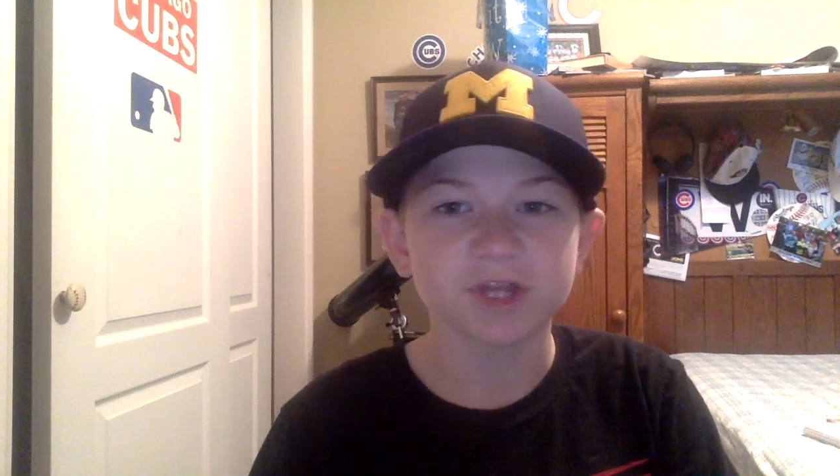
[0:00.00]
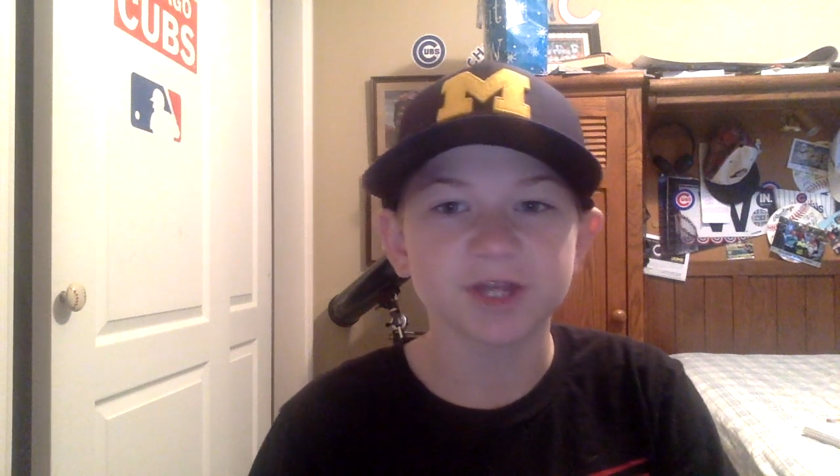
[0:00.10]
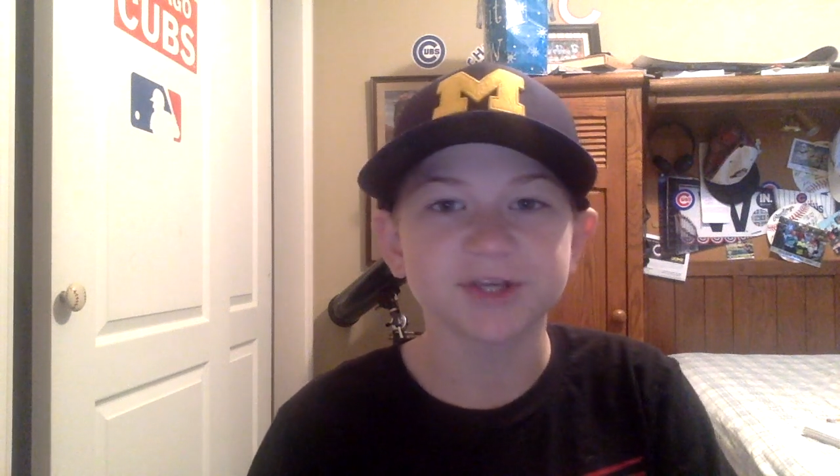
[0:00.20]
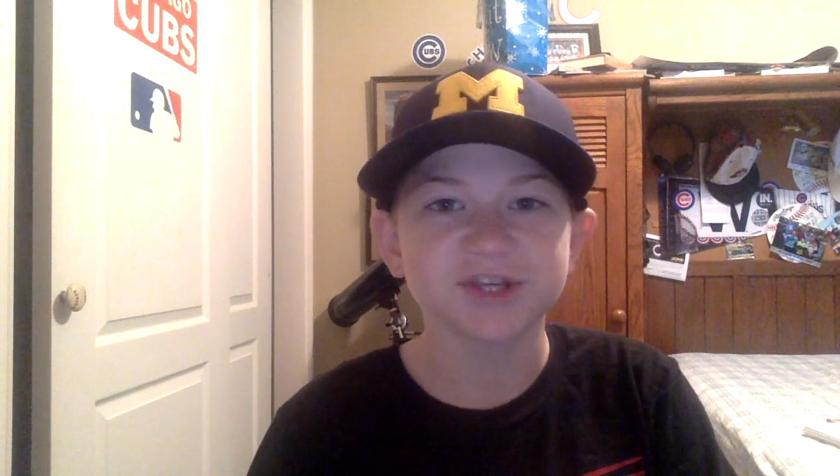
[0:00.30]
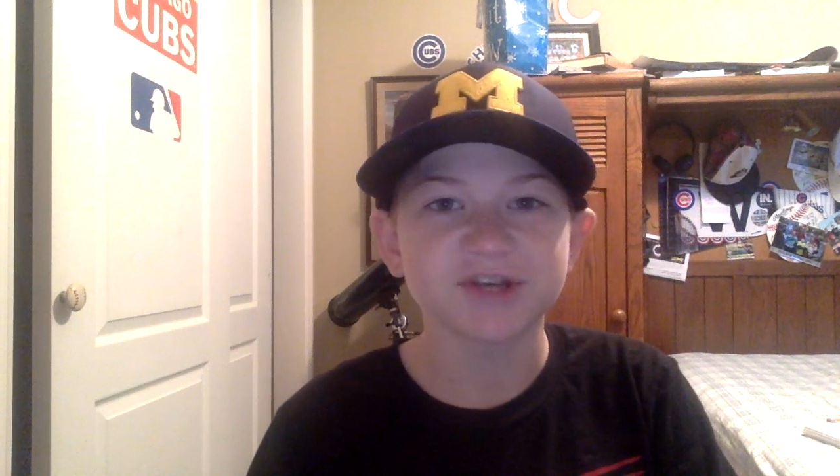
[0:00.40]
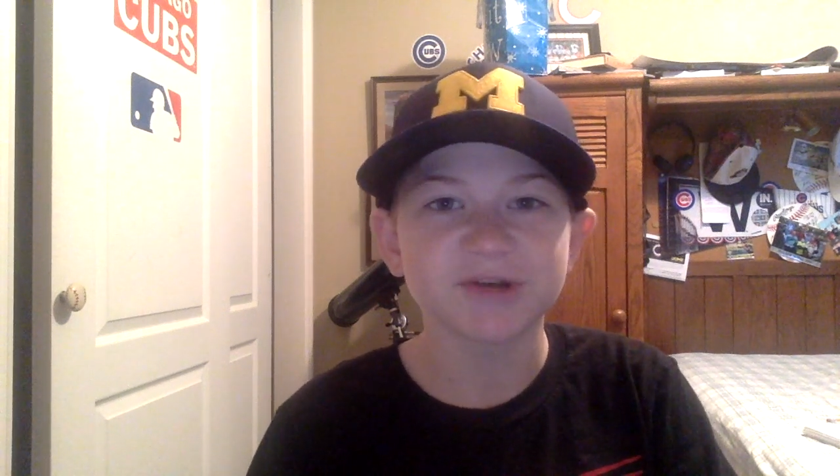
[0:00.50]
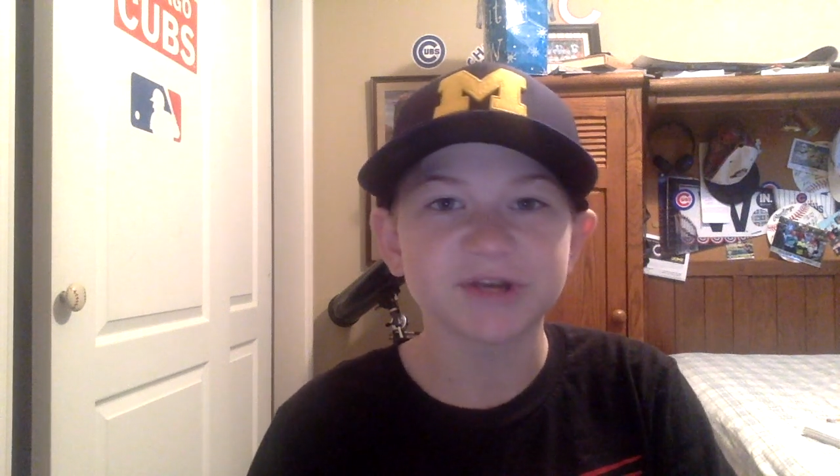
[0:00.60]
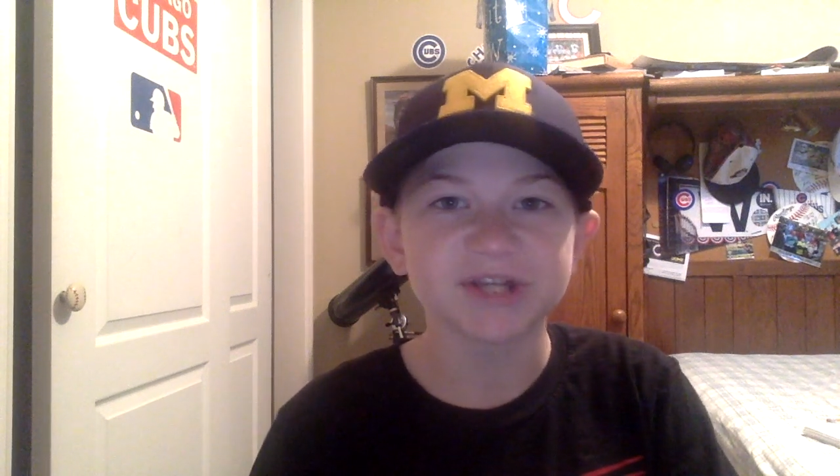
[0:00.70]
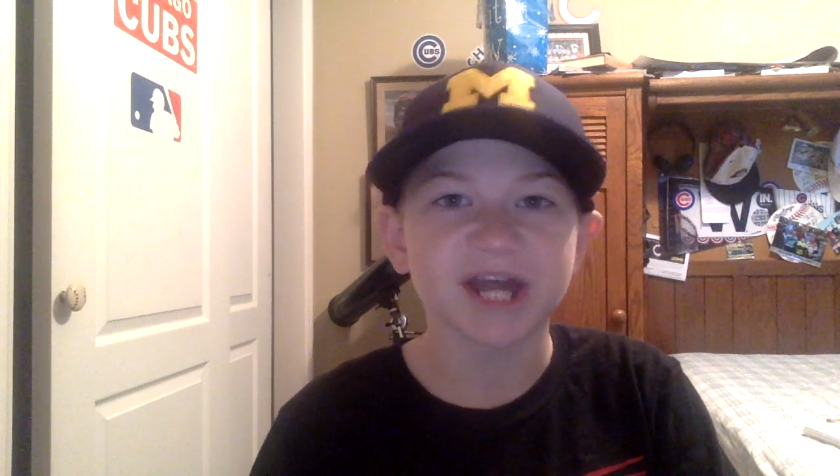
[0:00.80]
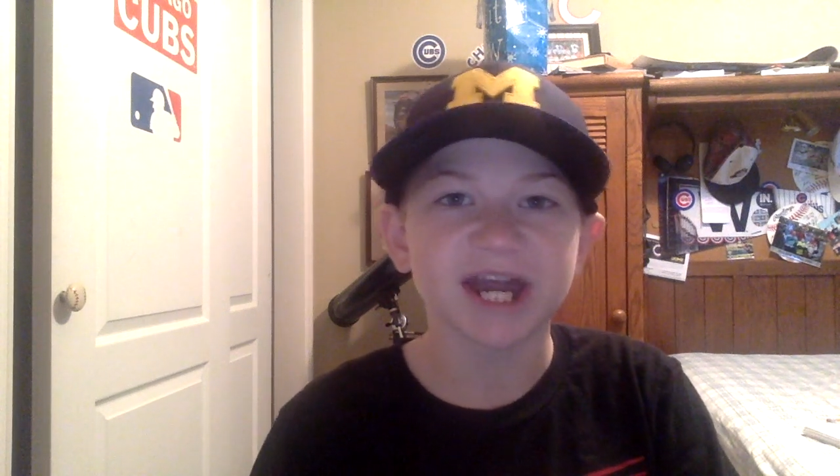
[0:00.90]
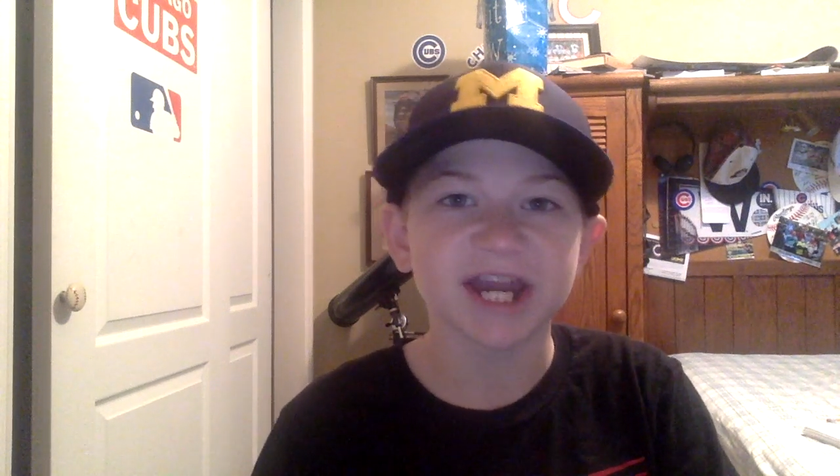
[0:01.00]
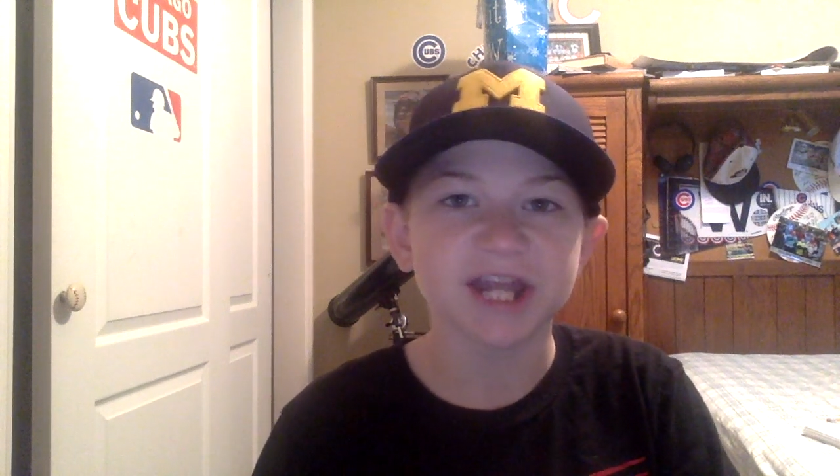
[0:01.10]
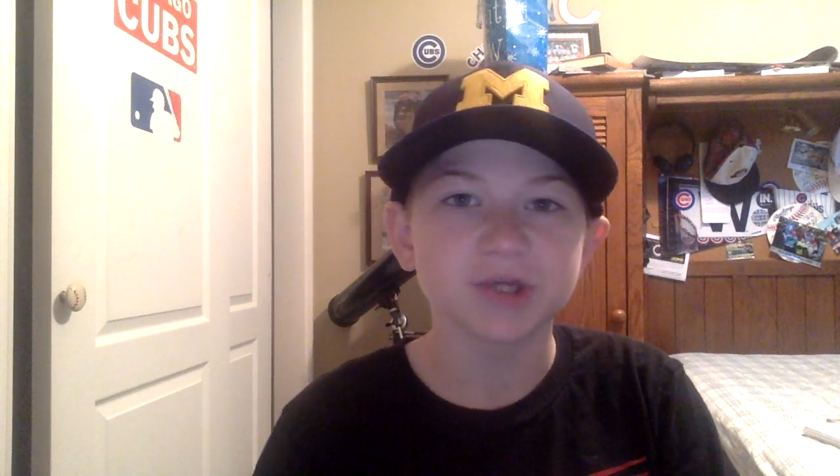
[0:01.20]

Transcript: the series tied at